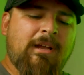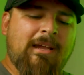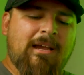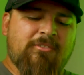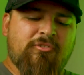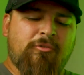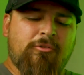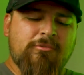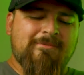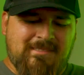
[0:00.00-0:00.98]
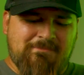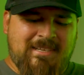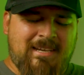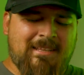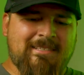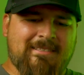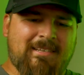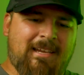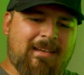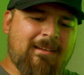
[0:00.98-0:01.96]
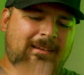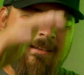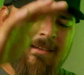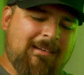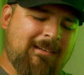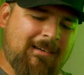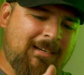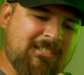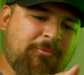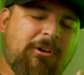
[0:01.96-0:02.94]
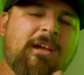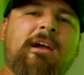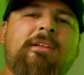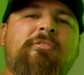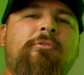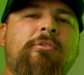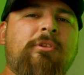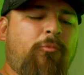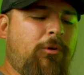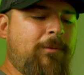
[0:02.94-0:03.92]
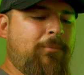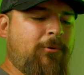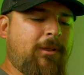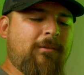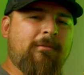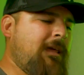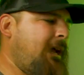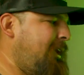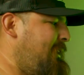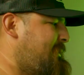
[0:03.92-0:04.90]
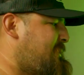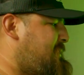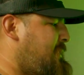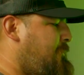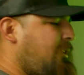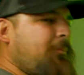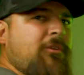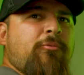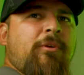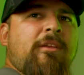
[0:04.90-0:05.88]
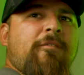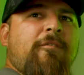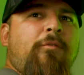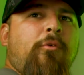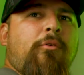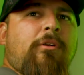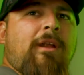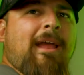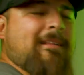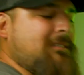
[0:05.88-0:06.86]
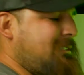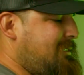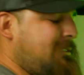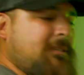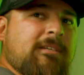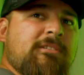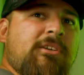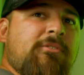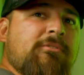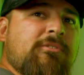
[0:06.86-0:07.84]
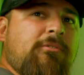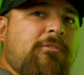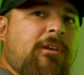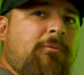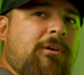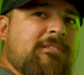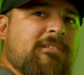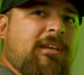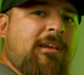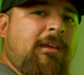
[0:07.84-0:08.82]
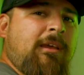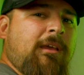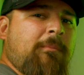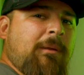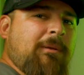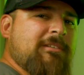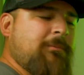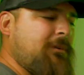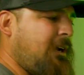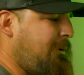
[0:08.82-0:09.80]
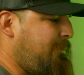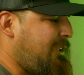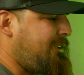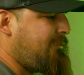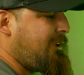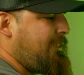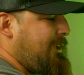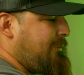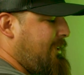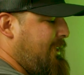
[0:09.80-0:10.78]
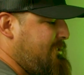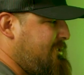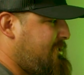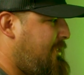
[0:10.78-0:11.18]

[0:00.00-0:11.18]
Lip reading: I got told. Yeah, that's tight. I swear I got told at one point that it's somewhere between 4 and 6 years old, I want to say. Maybe some kind of blend around that range.